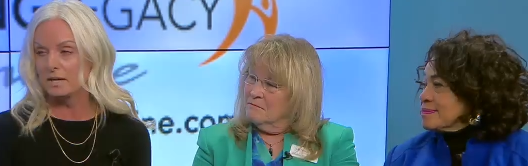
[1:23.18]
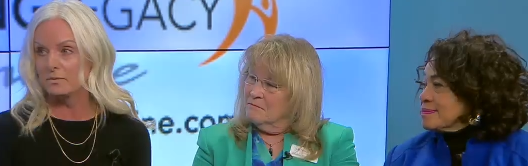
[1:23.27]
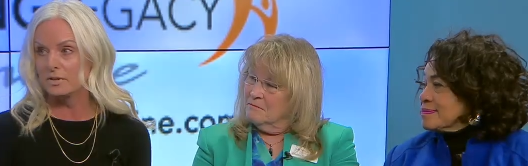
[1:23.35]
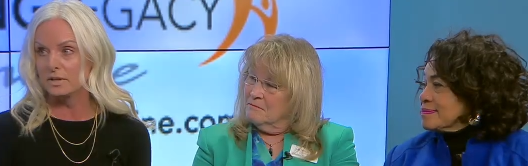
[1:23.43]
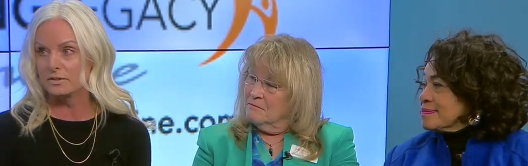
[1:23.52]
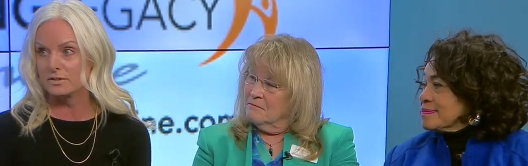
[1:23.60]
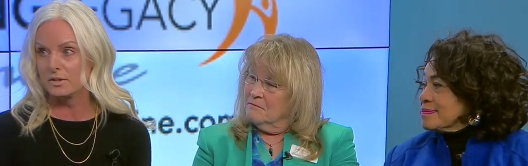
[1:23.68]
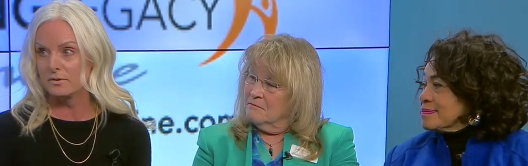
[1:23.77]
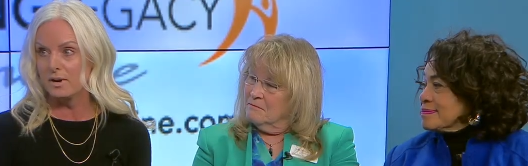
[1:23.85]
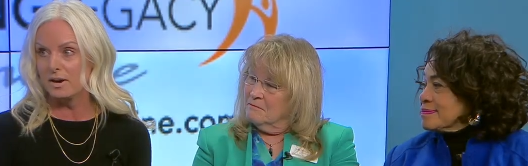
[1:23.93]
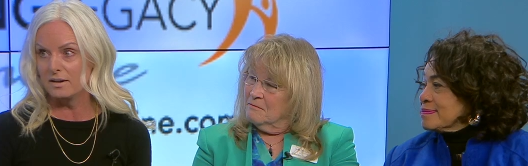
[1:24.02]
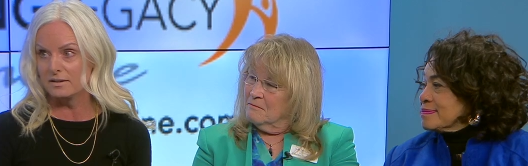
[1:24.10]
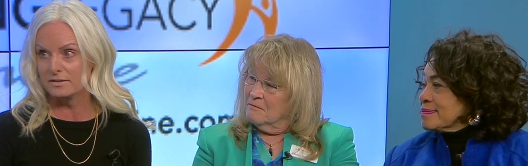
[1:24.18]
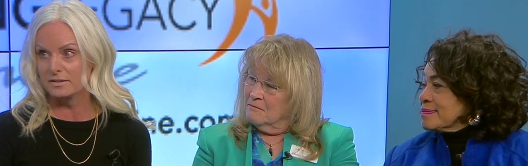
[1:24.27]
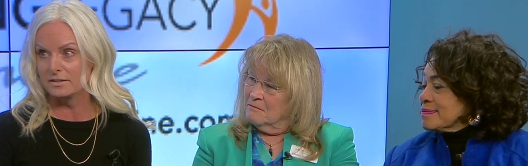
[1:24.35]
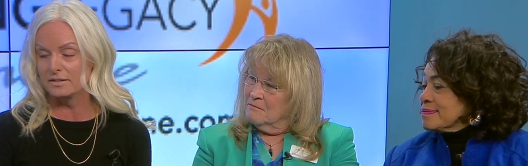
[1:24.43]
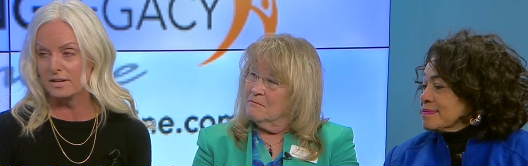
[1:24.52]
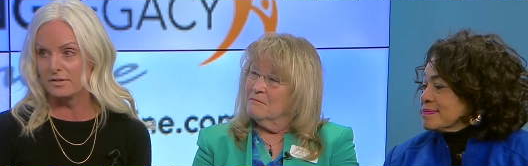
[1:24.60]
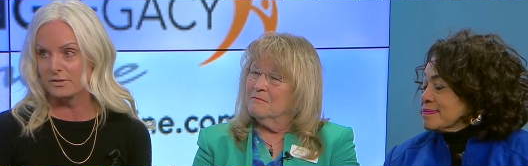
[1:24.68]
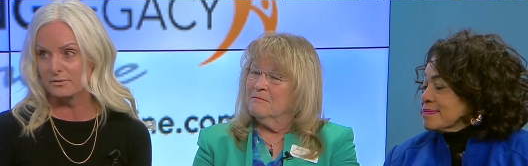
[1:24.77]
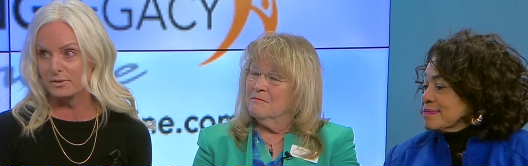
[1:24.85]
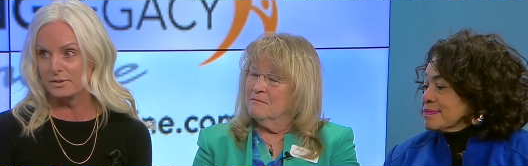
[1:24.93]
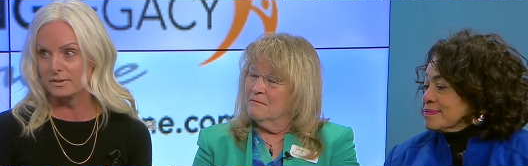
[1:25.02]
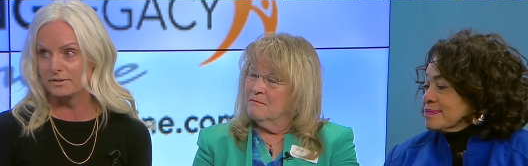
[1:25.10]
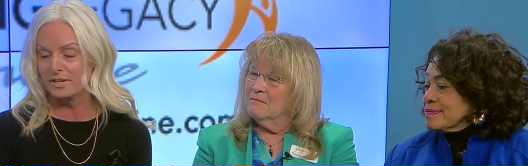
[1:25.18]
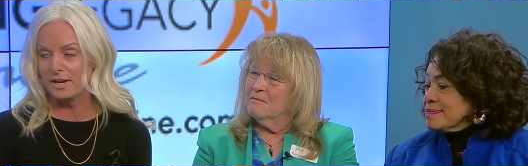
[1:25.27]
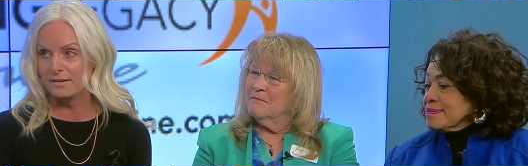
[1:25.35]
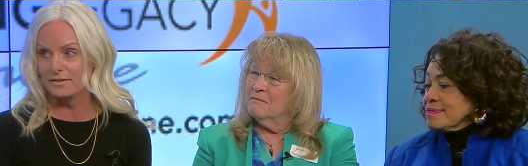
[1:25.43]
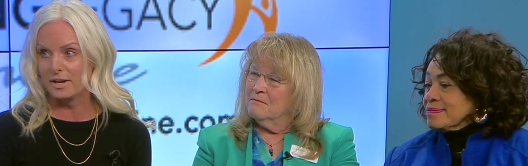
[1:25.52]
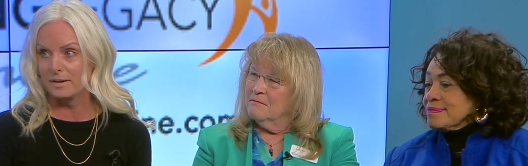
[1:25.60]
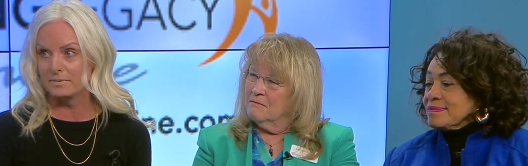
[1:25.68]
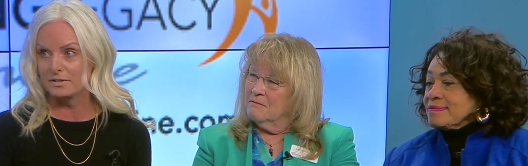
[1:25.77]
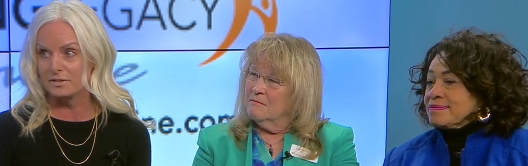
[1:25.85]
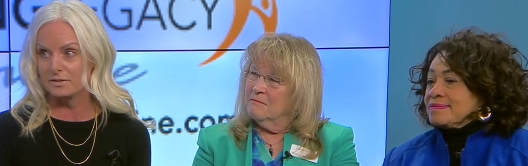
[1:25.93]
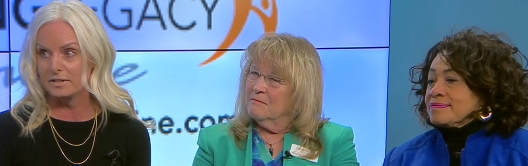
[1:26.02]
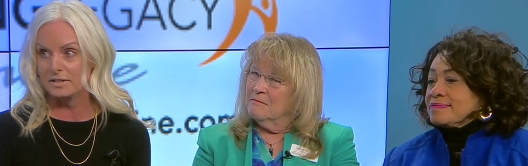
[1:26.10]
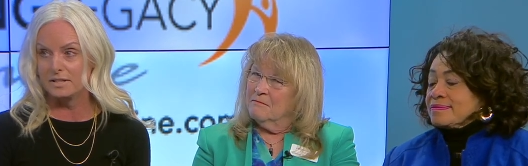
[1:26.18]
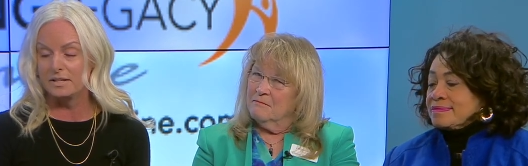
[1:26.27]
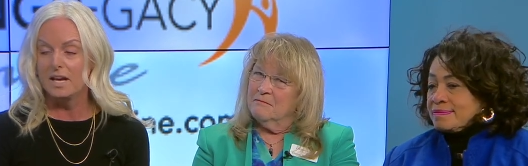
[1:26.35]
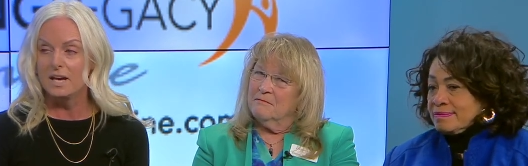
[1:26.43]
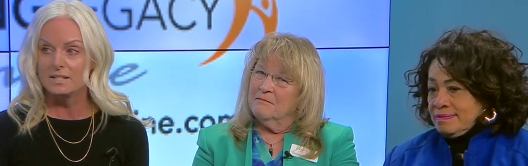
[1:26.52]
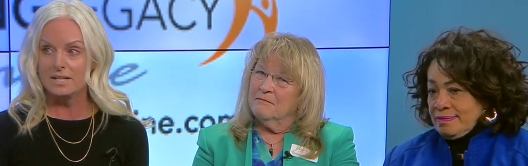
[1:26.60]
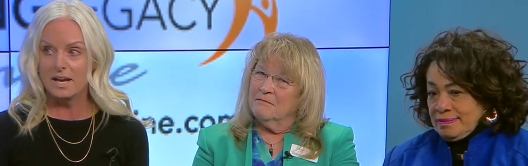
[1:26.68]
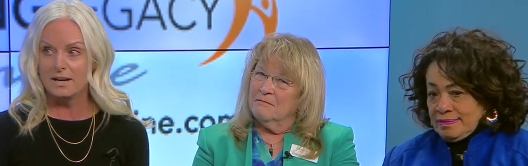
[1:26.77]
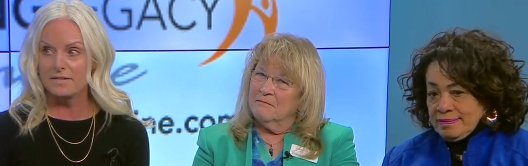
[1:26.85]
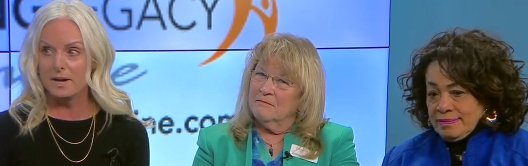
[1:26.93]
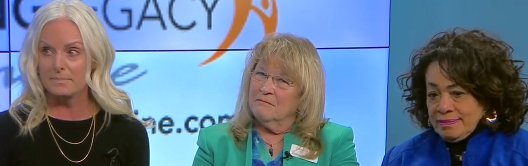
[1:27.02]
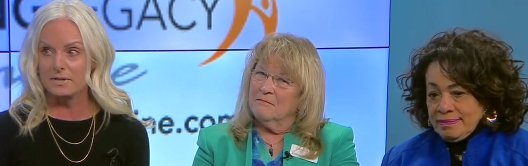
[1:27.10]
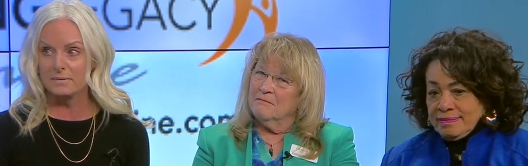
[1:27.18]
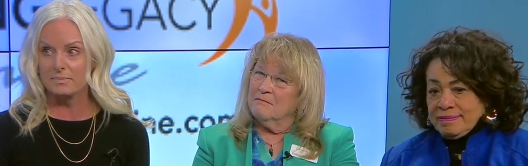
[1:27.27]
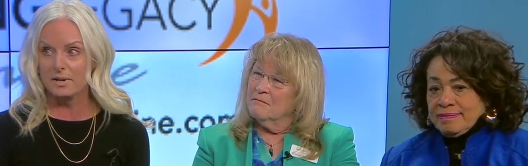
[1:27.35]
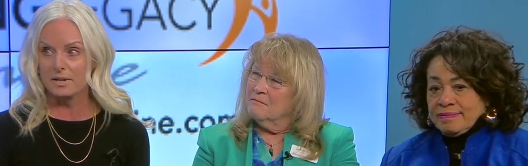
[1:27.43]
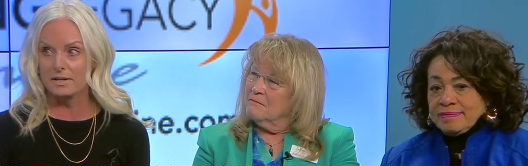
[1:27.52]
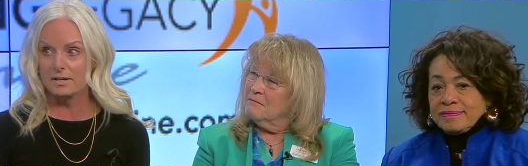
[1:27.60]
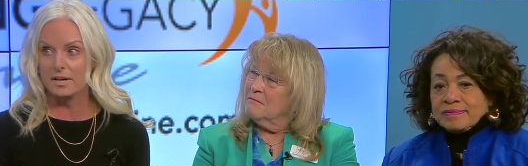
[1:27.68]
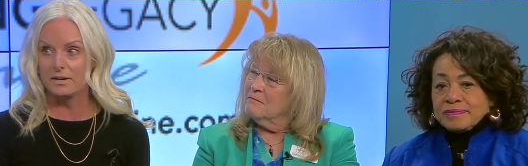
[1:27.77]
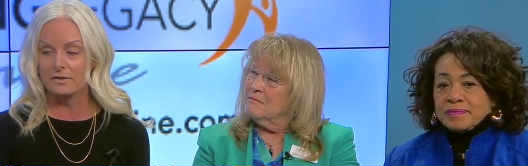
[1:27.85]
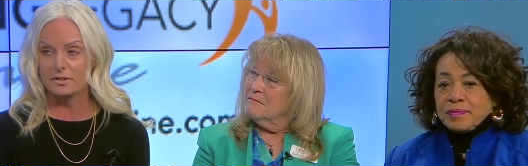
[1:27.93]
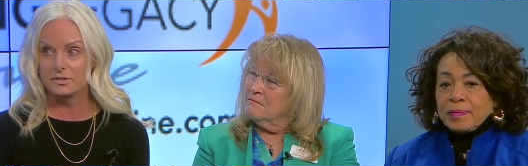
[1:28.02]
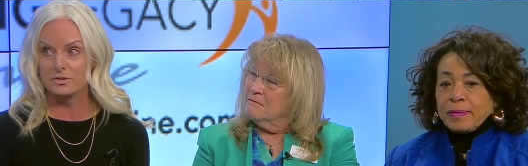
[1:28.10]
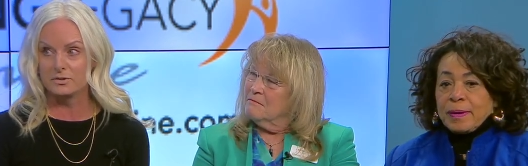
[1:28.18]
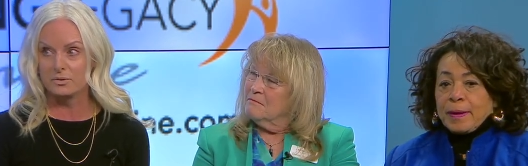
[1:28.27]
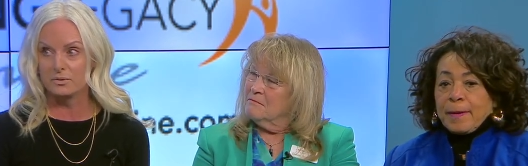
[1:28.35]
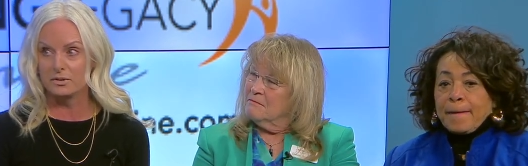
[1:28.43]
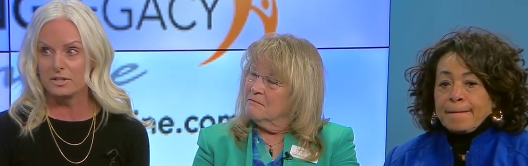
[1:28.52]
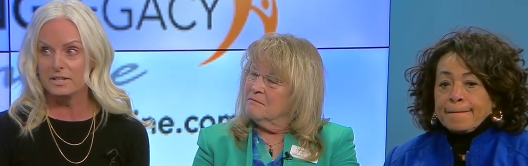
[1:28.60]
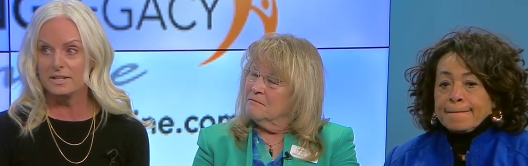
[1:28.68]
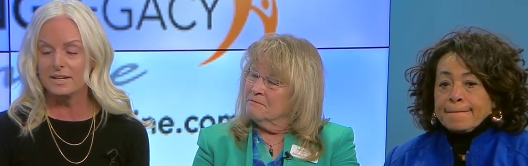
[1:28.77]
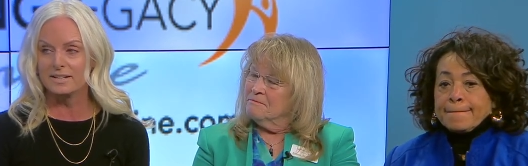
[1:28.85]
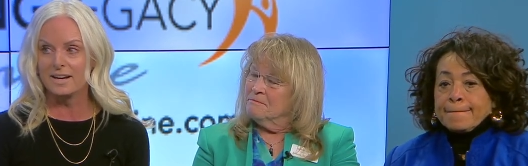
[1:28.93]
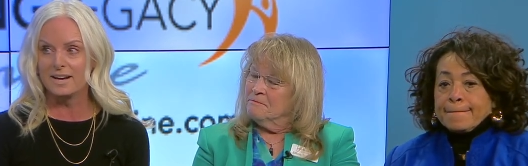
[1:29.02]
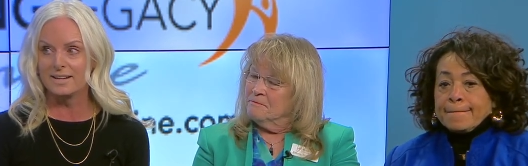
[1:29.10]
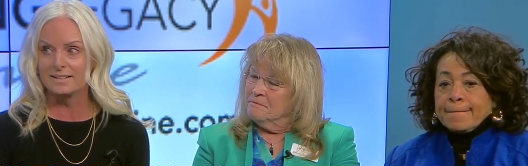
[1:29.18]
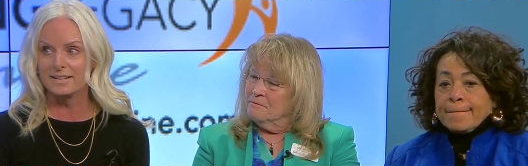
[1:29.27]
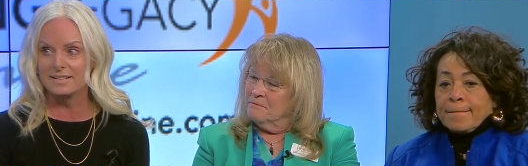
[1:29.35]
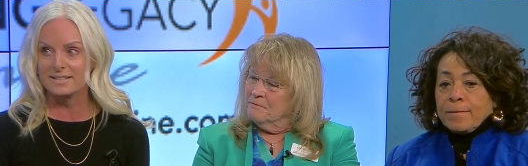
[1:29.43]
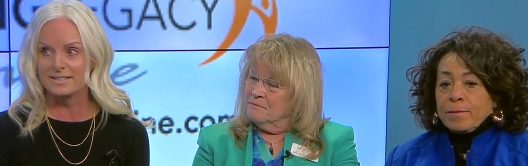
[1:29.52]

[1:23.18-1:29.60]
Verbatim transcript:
Speaker 1: we are so honored and thrilled to have the opportunity to have that be a part of his story and highlight his